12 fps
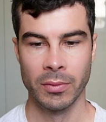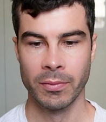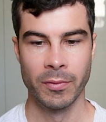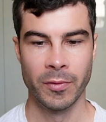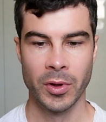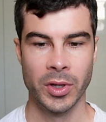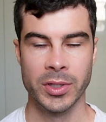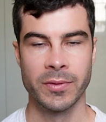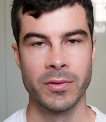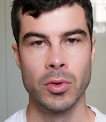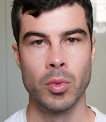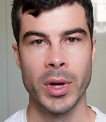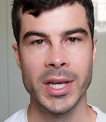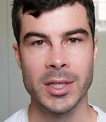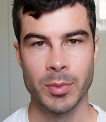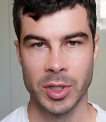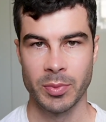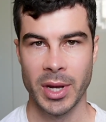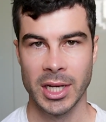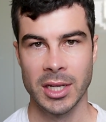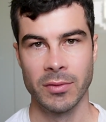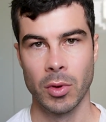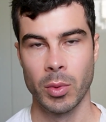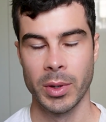first few weeks
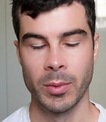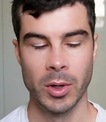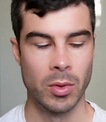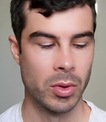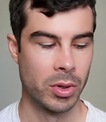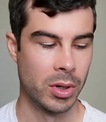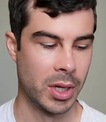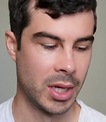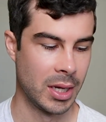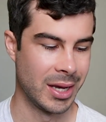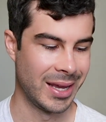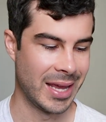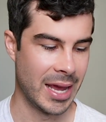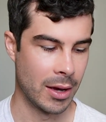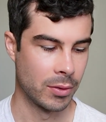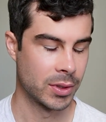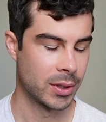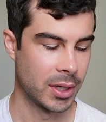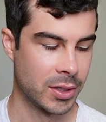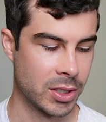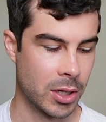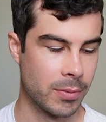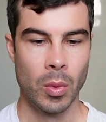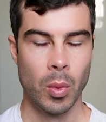perspective, or when we're auditing accounts. And
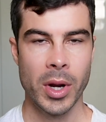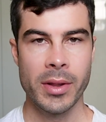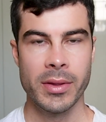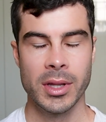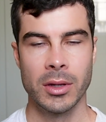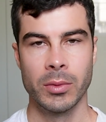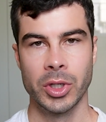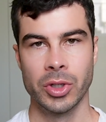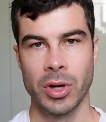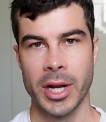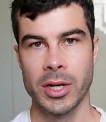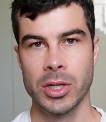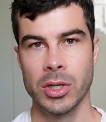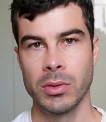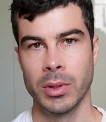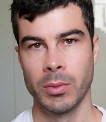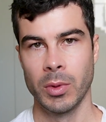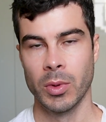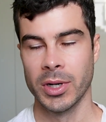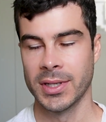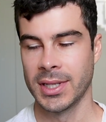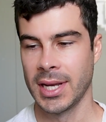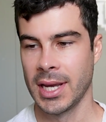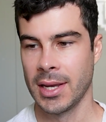so one thing that we try to do, and we want to
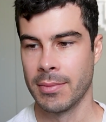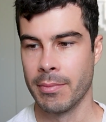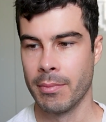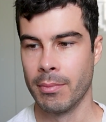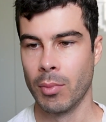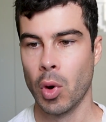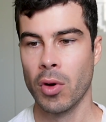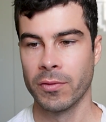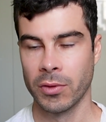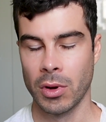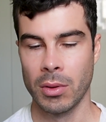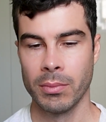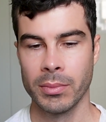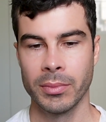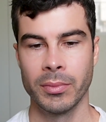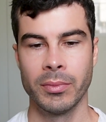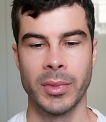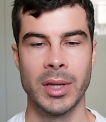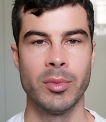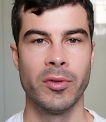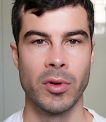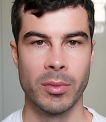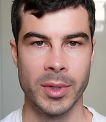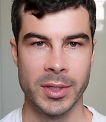see more from in
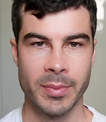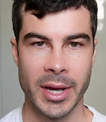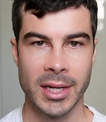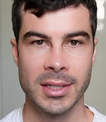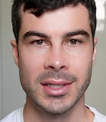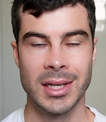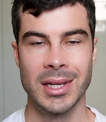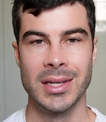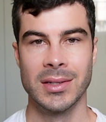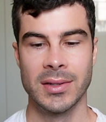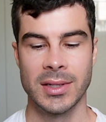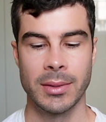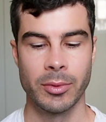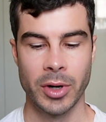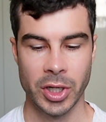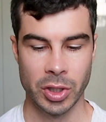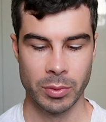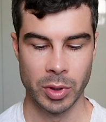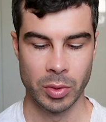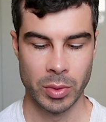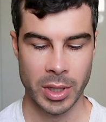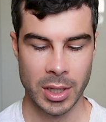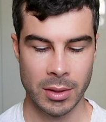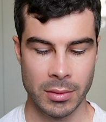Performance Max, is the separation between